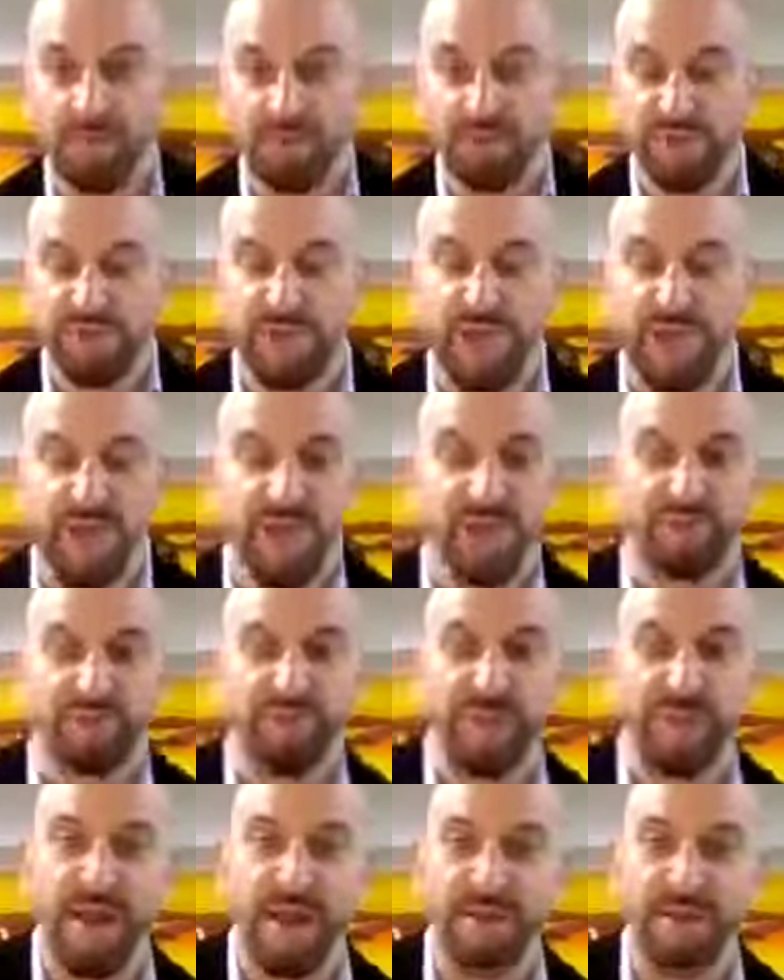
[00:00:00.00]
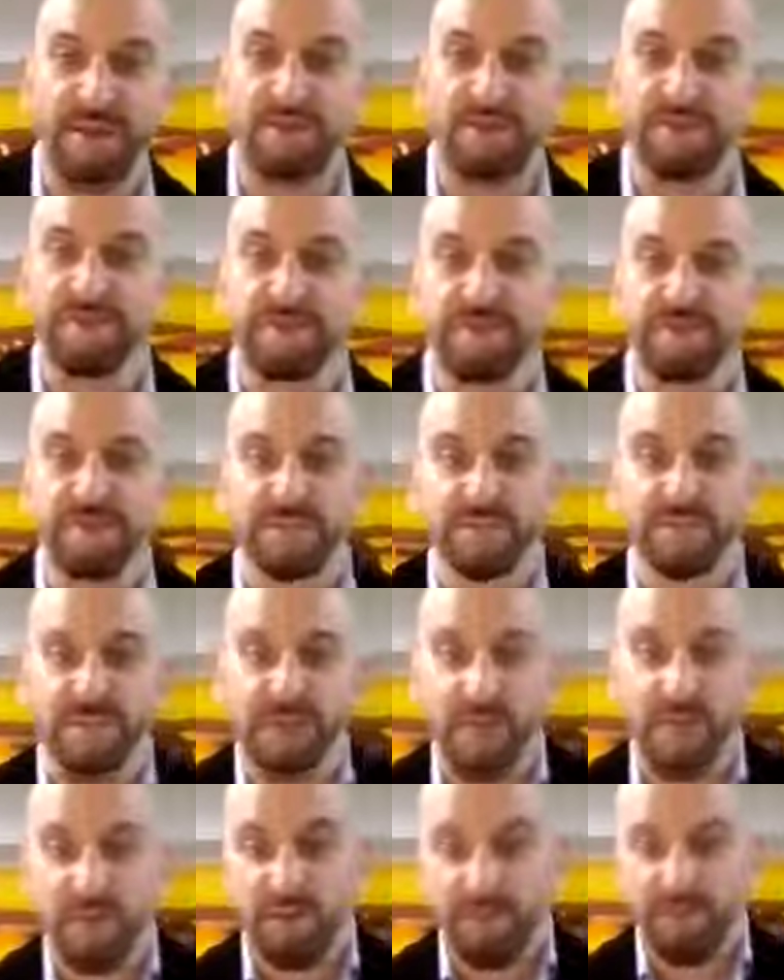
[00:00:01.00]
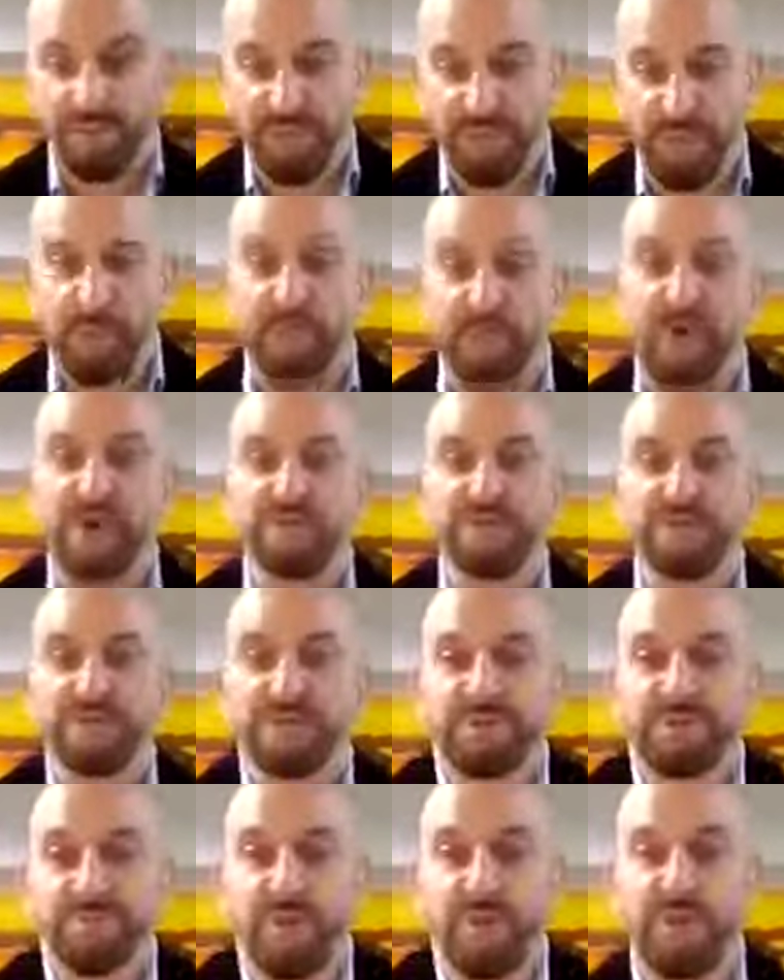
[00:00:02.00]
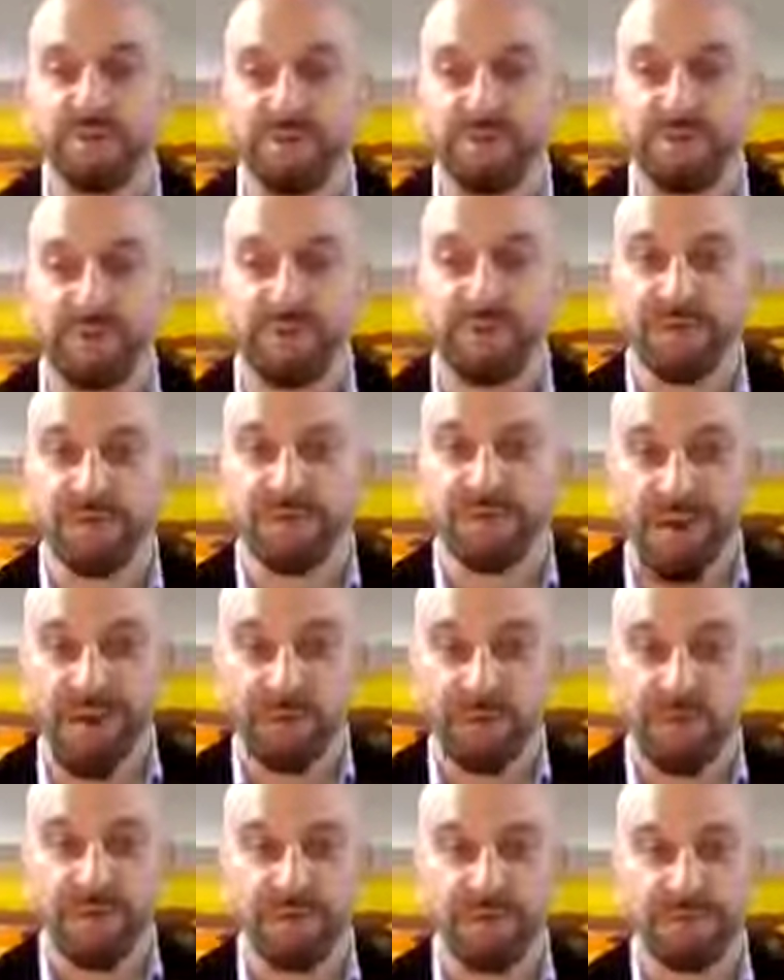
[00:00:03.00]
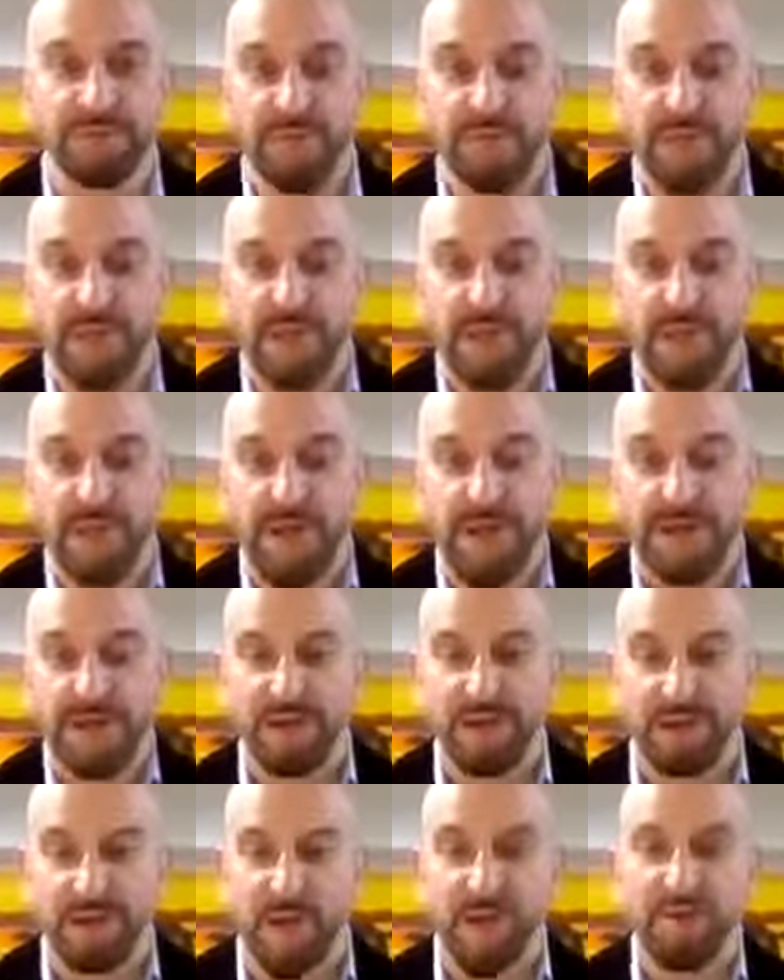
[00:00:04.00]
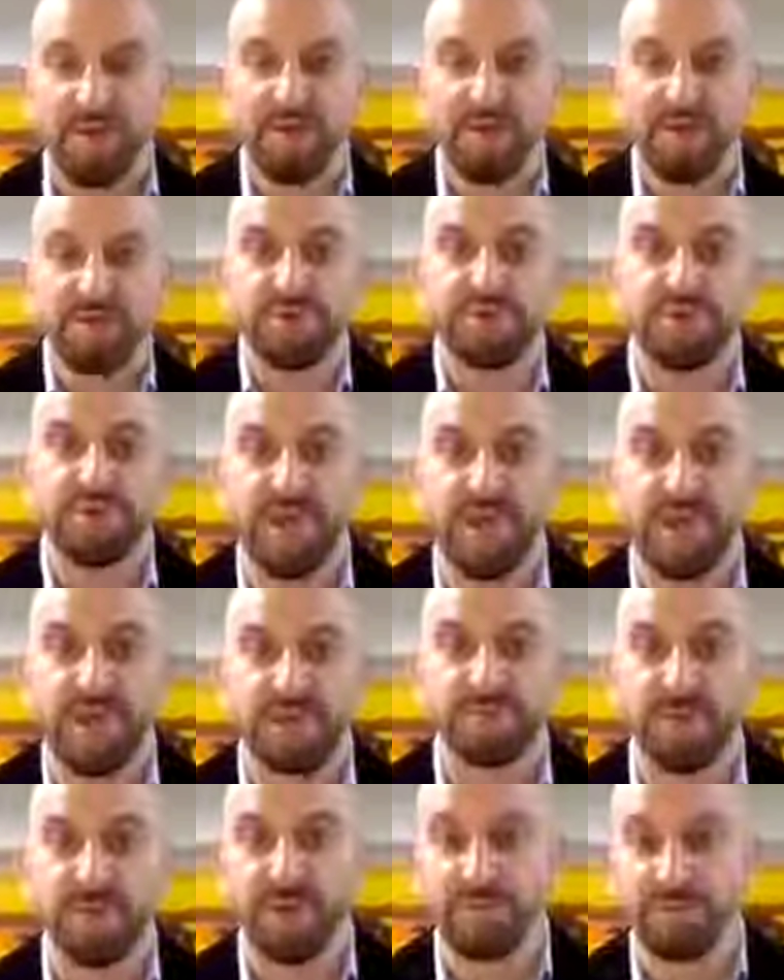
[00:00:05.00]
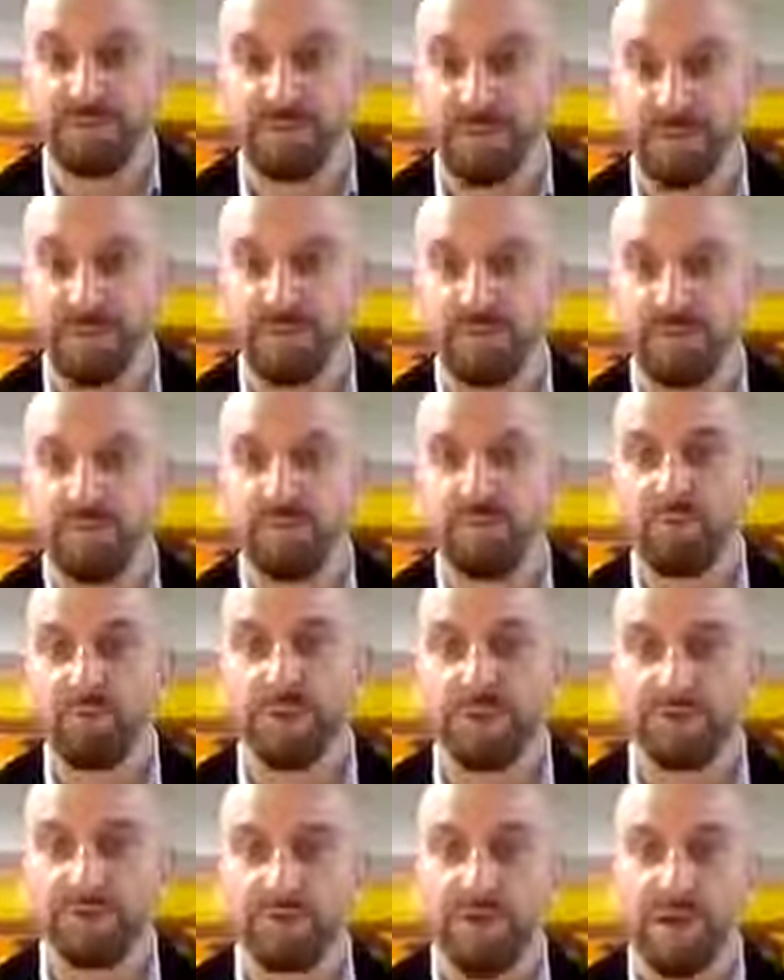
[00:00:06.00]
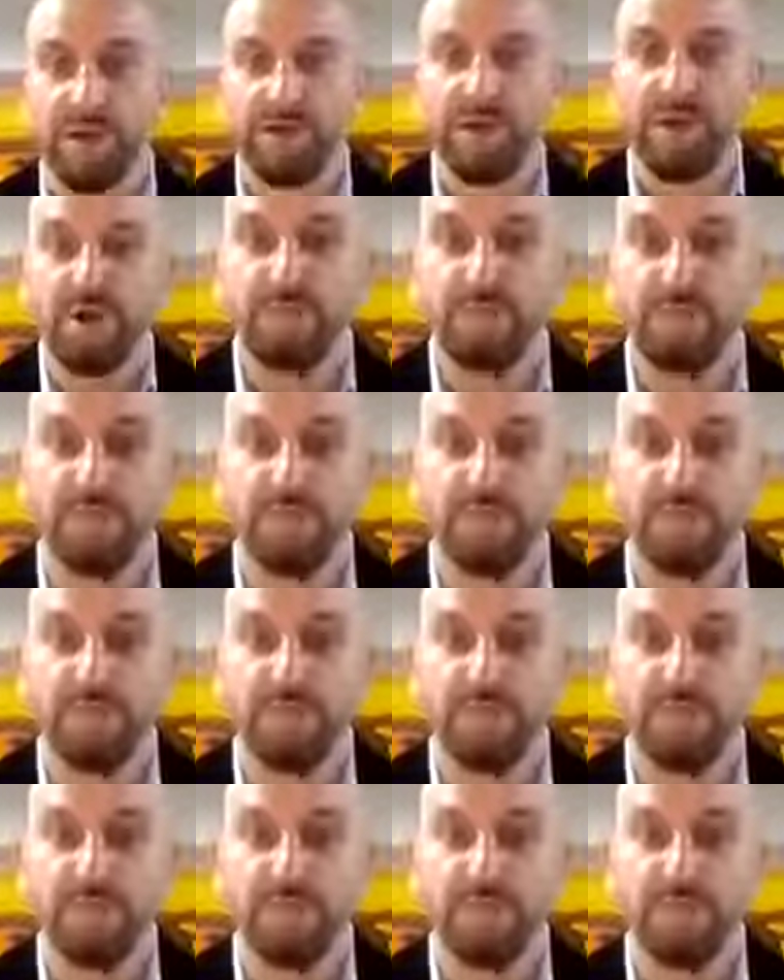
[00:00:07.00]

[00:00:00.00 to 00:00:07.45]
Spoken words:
GIF banners listed, full project exposure for developers, and a lot of user engagement, which is Watchdog